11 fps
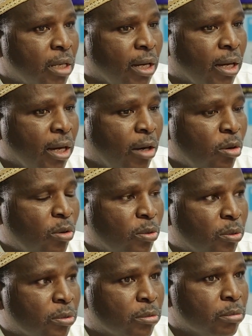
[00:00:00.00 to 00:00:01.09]

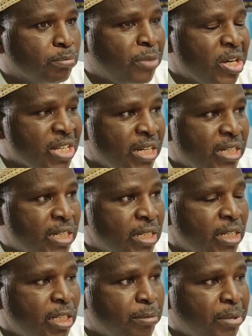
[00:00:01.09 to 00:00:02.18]
or
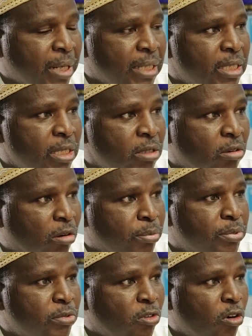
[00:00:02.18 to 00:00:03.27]
facilitated the pardon of
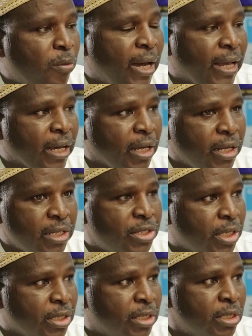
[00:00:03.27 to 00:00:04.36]
over
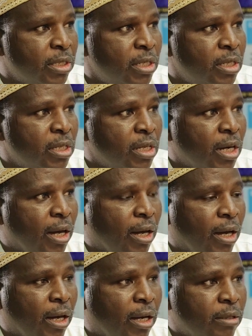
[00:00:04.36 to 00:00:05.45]
100
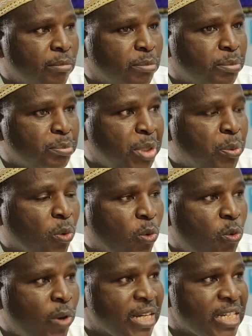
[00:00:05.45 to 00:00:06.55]
uh, people
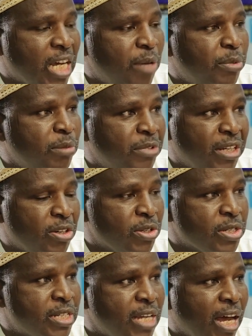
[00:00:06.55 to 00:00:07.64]
who were serving
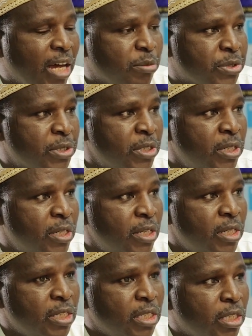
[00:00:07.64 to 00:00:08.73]
various terms
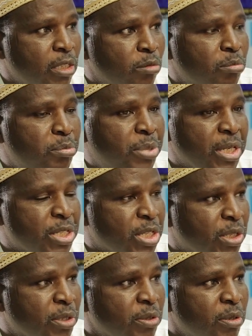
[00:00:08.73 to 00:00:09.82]
in
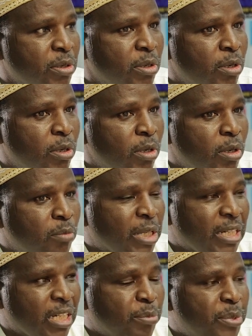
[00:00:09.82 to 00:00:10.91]
prison. But
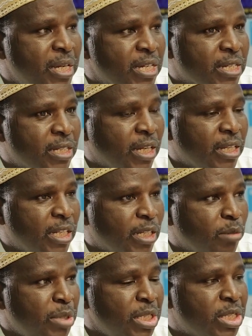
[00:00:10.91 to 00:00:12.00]
it appears that
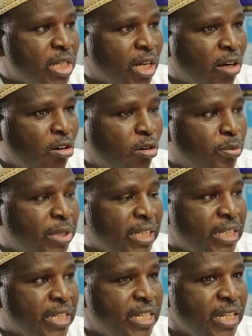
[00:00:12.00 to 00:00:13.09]
the Minister of the
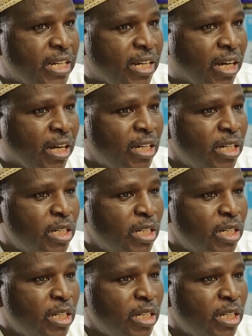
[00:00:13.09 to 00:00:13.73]
Interior